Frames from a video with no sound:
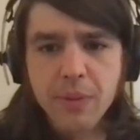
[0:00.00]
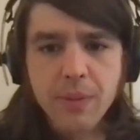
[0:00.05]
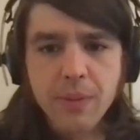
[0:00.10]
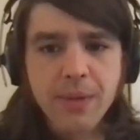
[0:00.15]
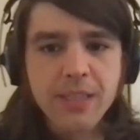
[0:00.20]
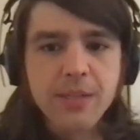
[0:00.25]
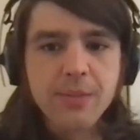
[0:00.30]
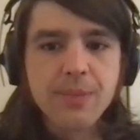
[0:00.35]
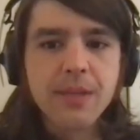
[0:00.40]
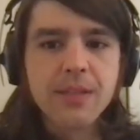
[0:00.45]
Pure
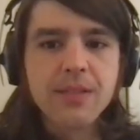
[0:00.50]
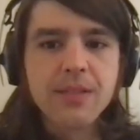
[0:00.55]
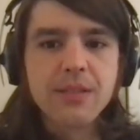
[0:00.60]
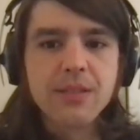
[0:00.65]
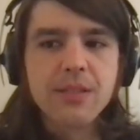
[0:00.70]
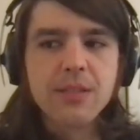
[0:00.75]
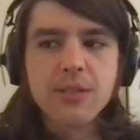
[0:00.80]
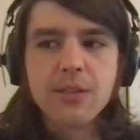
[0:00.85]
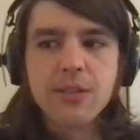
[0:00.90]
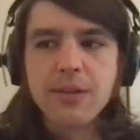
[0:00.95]
Magic
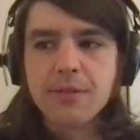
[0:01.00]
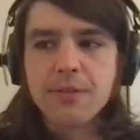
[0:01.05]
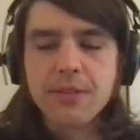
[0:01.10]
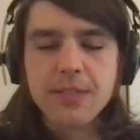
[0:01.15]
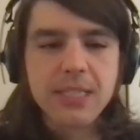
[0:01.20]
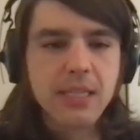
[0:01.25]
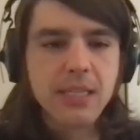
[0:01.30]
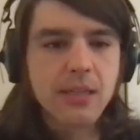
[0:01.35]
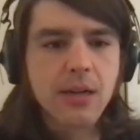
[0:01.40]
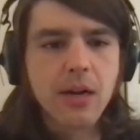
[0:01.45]
Pictures who have
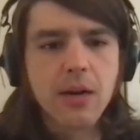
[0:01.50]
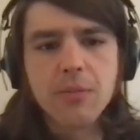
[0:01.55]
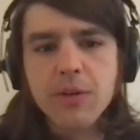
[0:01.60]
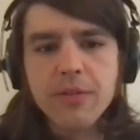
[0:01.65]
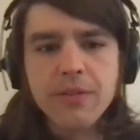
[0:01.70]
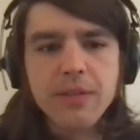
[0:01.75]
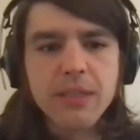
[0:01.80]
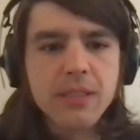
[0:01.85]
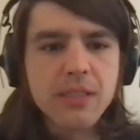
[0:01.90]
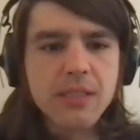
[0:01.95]
seen our
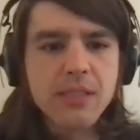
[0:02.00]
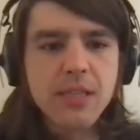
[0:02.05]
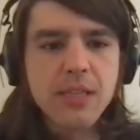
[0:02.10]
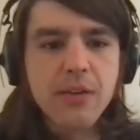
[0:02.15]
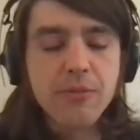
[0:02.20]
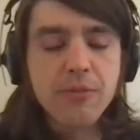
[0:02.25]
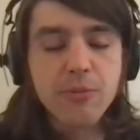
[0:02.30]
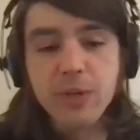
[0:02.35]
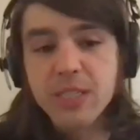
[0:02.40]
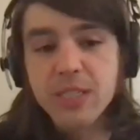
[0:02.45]
movies and
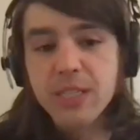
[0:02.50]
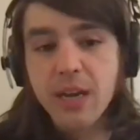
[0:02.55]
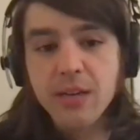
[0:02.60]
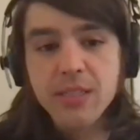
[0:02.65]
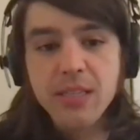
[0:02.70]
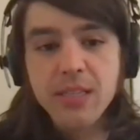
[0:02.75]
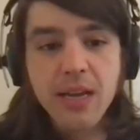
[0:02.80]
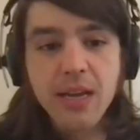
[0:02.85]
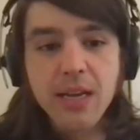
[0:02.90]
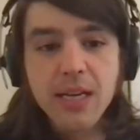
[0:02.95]
stuff reach
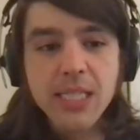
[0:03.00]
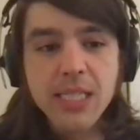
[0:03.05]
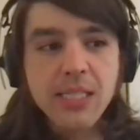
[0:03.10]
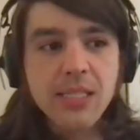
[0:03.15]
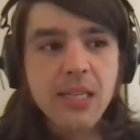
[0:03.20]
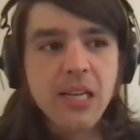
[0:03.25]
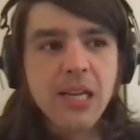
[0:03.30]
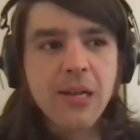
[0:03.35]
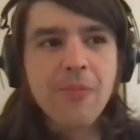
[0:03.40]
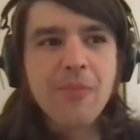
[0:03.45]
out to
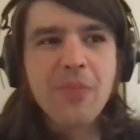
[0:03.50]
us,